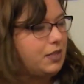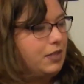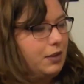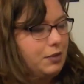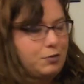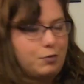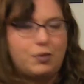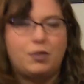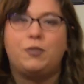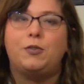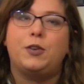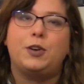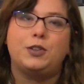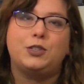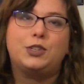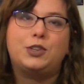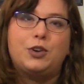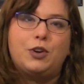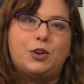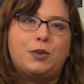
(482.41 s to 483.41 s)
These were the
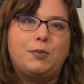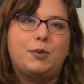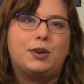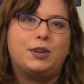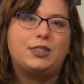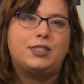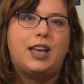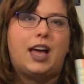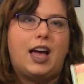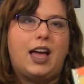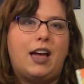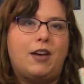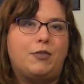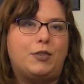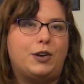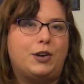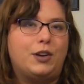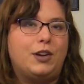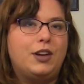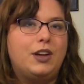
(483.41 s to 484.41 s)
first cookbooks I
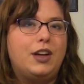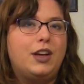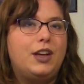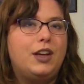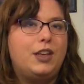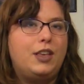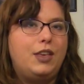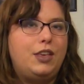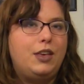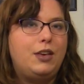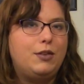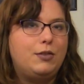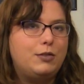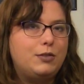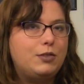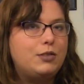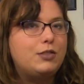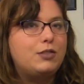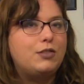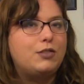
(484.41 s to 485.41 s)
ever
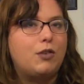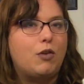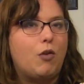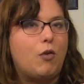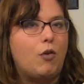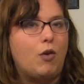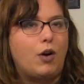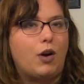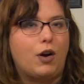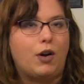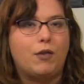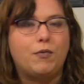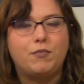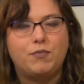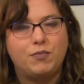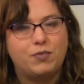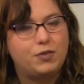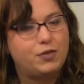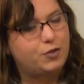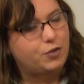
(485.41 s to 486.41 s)
used or
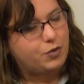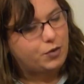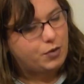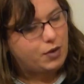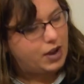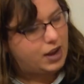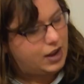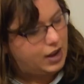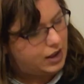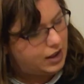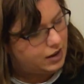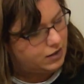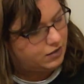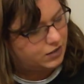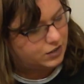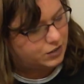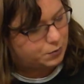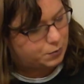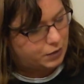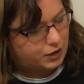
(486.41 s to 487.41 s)
drew any kind of
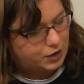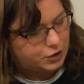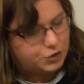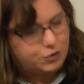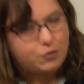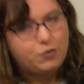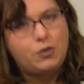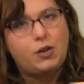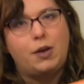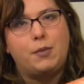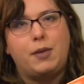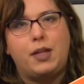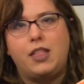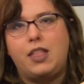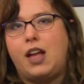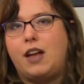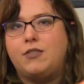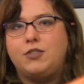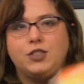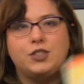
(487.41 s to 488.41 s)
inspiration from, and
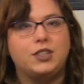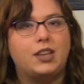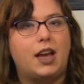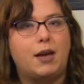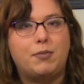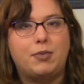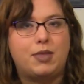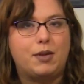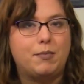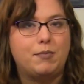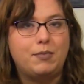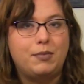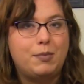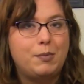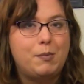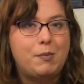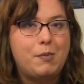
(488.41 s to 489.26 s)
I've just kept them